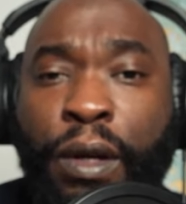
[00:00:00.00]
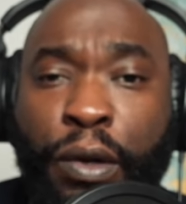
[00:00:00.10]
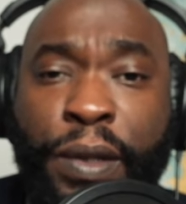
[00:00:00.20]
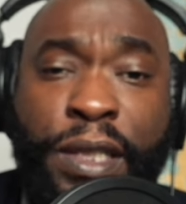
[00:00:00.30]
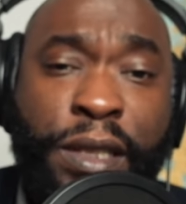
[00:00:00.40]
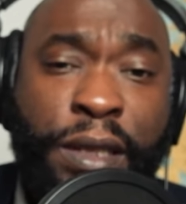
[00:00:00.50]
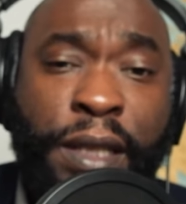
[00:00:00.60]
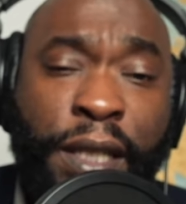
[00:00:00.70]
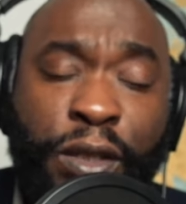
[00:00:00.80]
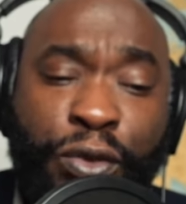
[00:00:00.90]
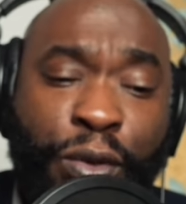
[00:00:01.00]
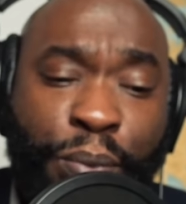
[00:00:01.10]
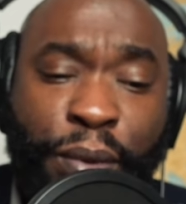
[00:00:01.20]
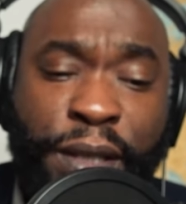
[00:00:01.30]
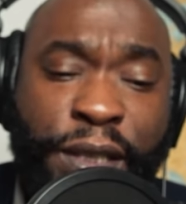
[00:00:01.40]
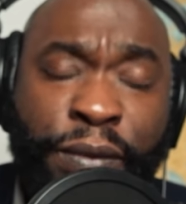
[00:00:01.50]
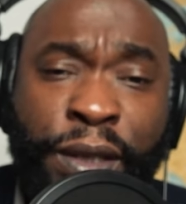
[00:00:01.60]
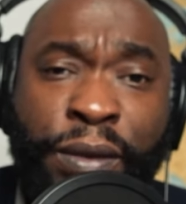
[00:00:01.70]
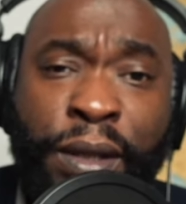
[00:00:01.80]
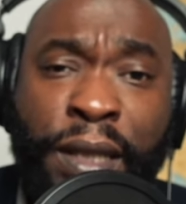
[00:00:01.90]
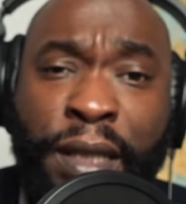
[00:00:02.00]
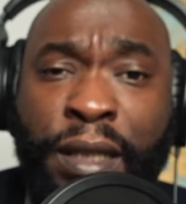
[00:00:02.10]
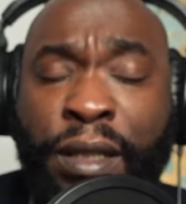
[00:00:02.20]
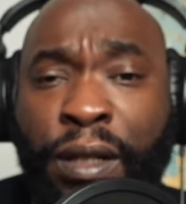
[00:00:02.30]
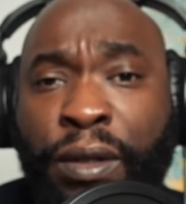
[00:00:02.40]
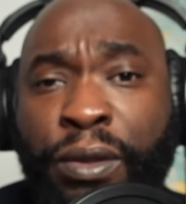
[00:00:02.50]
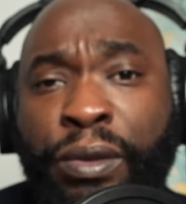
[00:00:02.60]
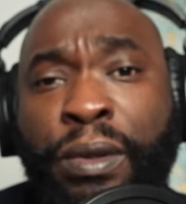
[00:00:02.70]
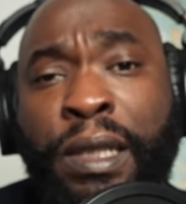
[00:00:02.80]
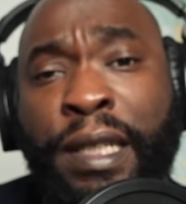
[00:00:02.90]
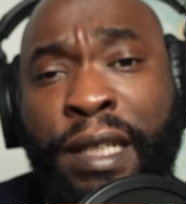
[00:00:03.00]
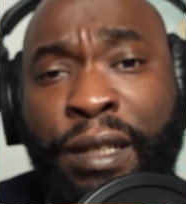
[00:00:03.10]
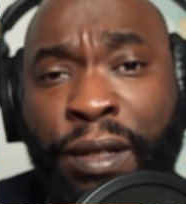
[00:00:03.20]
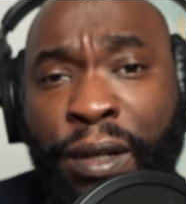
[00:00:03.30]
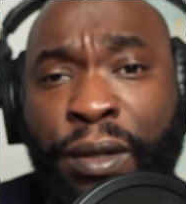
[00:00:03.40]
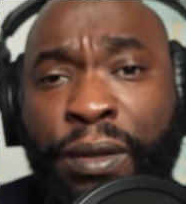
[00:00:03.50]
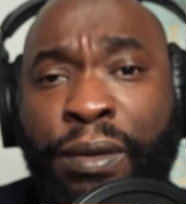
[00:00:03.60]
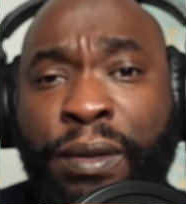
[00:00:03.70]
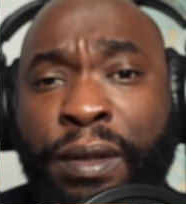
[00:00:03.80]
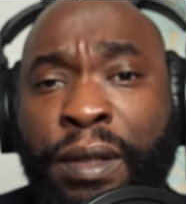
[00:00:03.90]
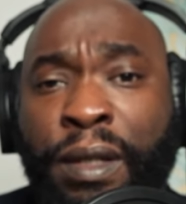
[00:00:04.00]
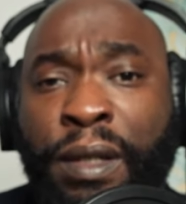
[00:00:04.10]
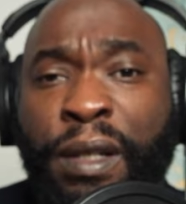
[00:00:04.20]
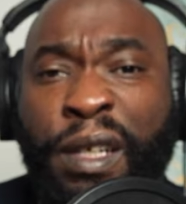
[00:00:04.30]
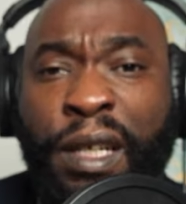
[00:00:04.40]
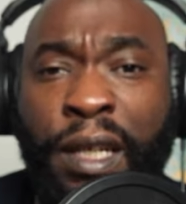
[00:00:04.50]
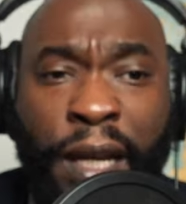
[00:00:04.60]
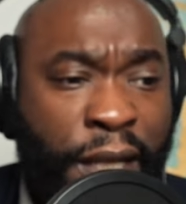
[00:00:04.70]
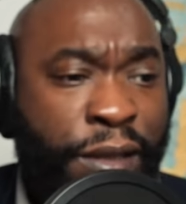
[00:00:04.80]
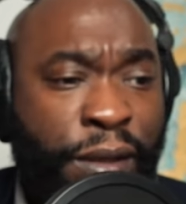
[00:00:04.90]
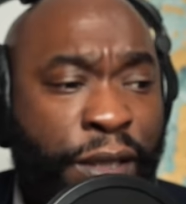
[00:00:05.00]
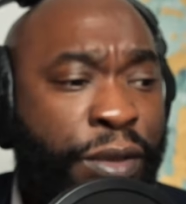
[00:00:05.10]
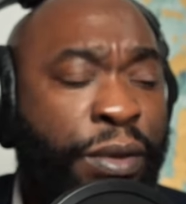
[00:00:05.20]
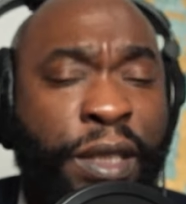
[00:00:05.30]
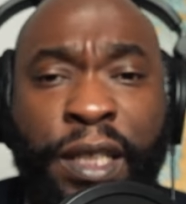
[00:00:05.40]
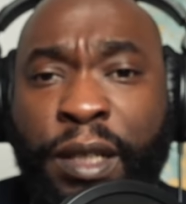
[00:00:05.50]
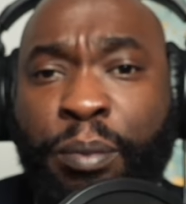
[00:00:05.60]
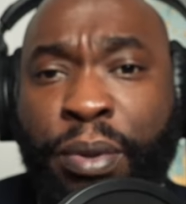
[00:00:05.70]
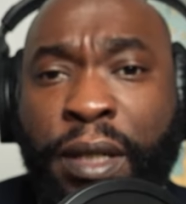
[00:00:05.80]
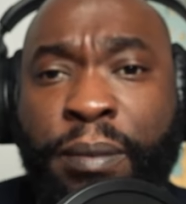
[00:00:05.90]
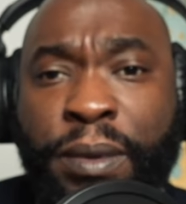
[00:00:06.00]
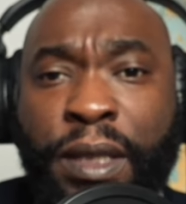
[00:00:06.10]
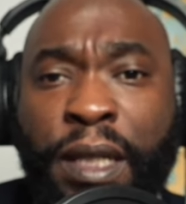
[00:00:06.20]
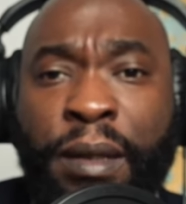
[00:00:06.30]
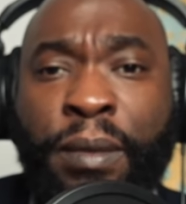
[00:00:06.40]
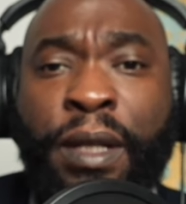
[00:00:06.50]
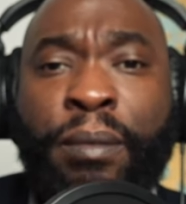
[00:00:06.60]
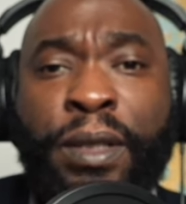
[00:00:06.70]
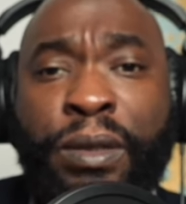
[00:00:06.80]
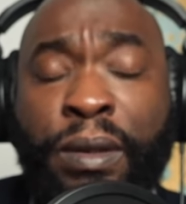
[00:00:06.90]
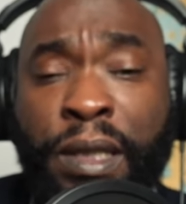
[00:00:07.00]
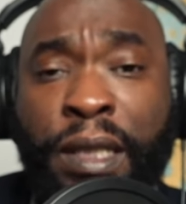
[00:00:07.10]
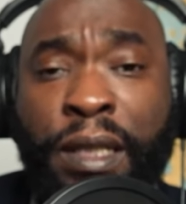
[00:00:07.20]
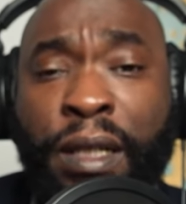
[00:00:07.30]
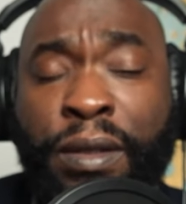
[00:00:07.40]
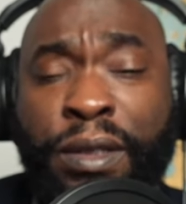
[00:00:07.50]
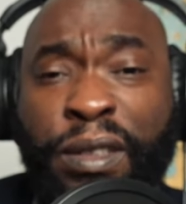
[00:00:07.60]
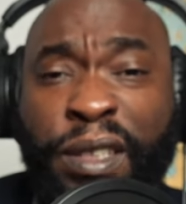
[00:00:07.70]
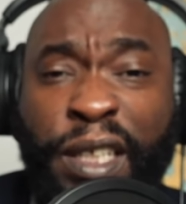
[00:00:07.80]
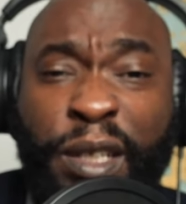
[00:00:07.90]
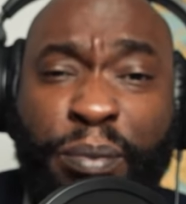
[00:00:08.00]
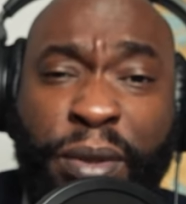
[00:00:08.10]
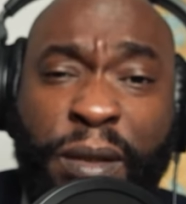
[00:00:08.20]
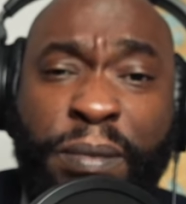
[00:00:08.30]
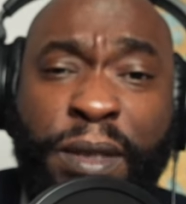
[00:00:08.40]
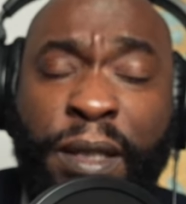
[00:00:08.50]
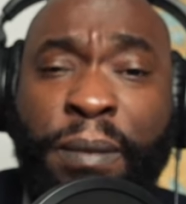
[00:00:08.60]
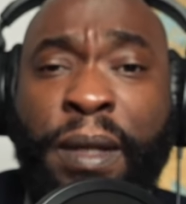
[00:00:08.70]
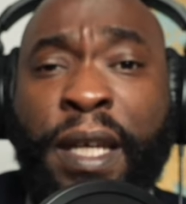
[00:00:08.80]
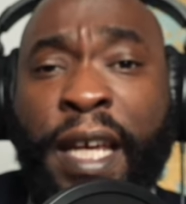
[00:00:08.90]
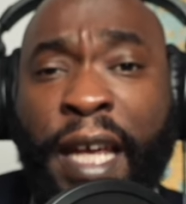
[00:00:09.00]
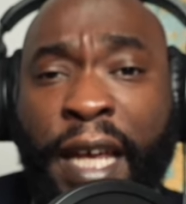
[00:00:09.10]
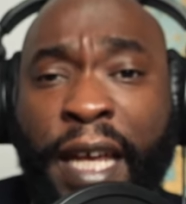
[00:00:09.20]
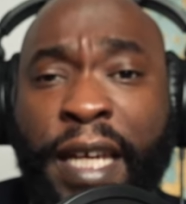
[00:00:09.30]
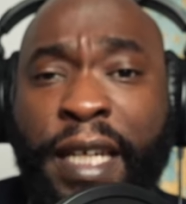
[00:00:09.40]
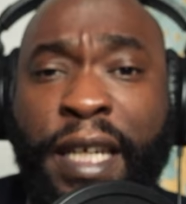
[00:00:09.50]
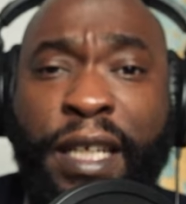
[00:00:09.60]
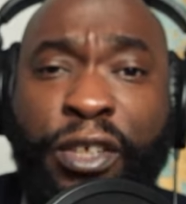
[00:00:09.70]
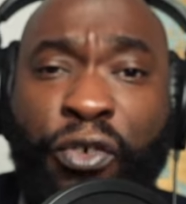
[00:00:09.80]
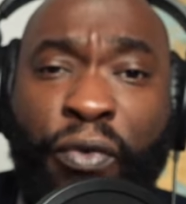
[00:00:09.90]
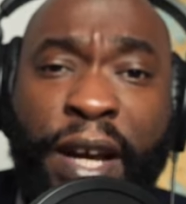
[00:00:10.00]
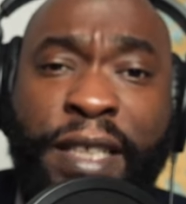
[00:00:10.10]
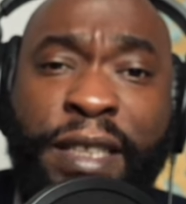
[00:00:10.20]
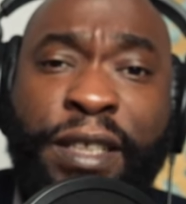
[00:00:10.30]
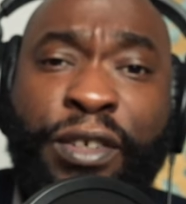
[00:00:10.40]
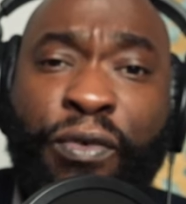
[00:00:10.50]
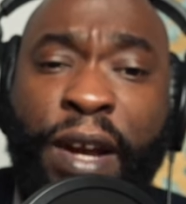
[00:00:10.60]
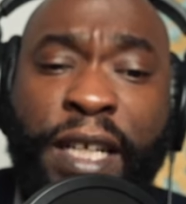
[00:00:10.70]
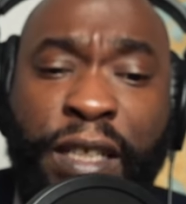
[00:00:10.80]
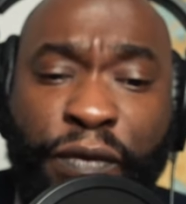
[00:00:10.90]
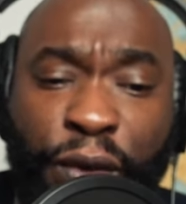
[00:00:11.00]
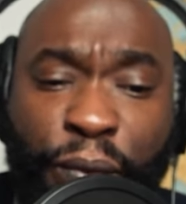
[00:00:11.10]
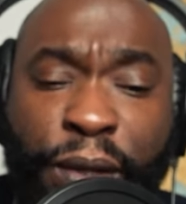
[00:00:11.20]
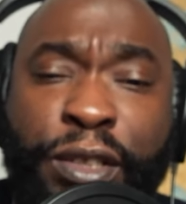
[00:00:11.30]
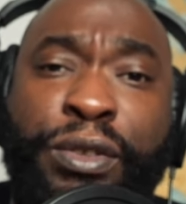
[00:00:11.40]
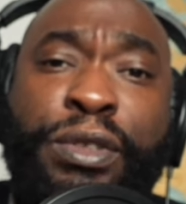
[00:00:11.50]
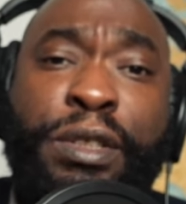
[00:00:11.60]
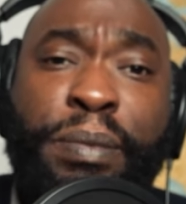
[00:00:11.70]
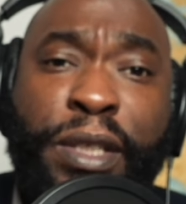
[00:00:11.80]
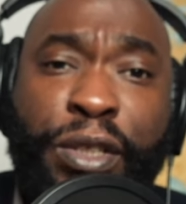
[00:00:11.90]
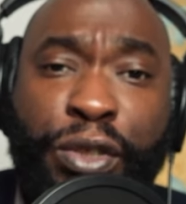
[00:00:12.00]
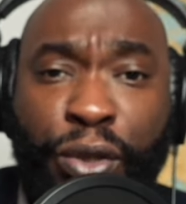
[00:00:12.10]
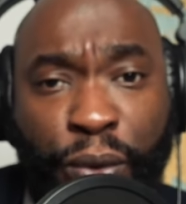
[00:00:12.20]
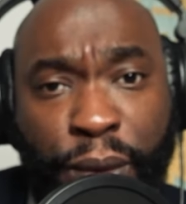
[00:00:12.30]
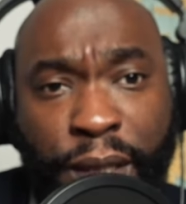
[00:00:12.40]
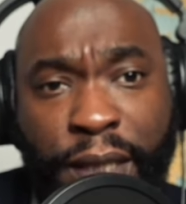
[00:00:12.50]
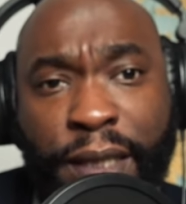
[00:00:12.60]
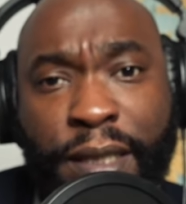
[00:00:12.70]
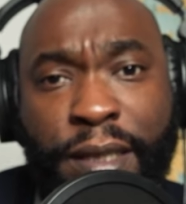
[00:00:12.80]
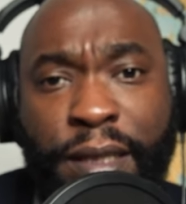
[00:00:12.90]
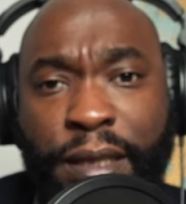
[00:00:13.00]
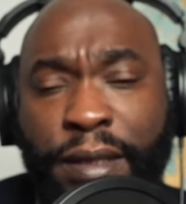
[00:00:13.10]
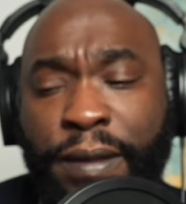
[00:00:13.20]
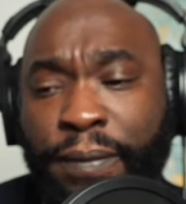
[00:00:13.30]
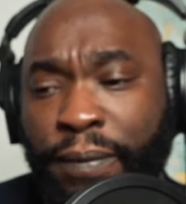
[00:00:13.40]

we should get to a point that when you clicking on, you clicking on, not so that you can get pumped up, but you clicking on so you can get pumped up and get direction and directive on what you should be doing in this season.